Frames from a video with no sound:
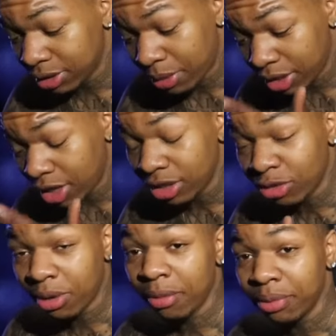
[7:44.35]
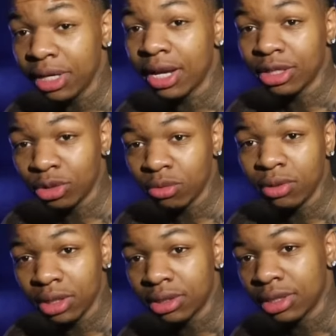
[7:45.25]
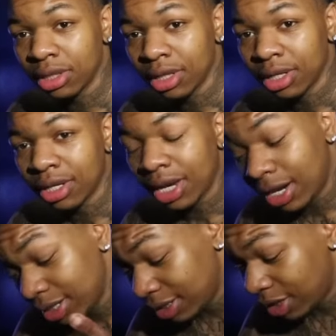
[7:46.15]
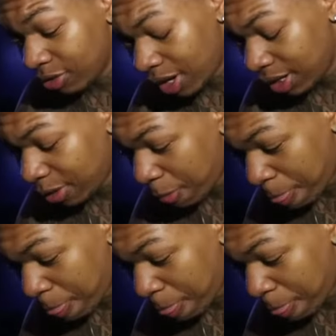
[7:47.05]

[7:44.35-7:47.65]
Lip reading: Y'all know my B-Day in 2 weeks. I need to get right.